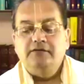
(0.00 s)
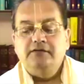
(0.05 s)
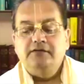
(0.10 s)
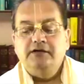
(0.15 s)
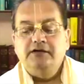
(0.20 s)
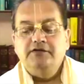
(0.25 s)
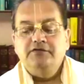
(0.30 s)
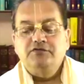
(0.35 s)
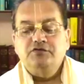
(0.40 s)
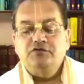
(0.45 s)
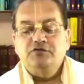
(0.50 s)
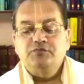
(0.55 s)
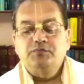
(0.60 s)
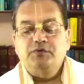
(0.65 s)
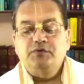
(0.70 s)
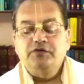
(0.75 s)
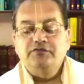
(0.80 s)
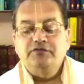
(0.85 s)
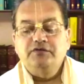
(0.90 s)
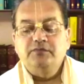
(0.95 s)
He is
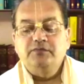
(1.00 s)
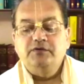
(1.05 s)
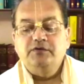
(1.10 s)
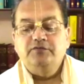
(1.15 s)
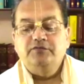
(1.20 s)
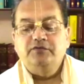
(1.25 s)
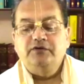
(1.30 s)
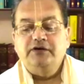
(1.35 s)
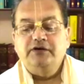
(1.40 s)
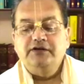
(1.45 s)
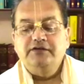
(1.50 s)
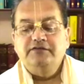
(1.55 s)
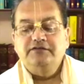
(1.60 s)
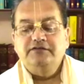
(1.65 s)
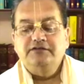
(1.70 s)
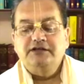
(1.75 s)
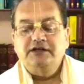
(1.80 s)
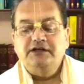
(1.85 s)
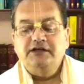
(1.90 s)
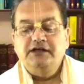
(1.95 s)
responsible for his
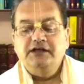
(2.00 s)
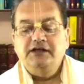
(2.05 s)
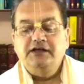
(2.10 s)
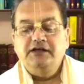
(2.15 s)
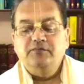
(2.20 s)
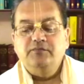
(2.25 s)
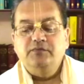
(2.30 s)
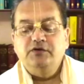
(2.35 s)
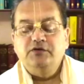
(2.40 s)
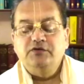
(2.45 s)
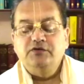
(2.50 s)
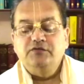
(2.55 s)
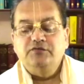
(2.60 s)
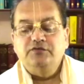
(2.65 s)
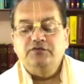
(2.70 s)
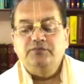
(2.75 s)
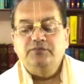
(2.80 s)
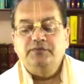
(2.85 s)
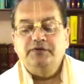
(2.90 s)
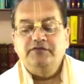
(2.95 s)
stunningly
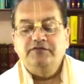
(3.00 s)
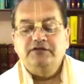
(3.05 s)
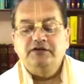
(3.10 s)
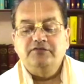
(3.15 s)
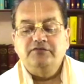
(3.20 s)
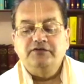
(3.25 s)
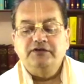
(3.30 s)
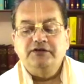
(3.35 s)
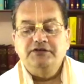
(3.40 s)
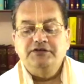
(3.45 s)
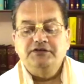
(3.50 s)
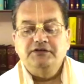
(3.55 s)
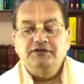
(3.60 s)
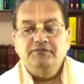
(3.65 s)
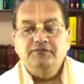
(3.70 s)
beautiful preservation.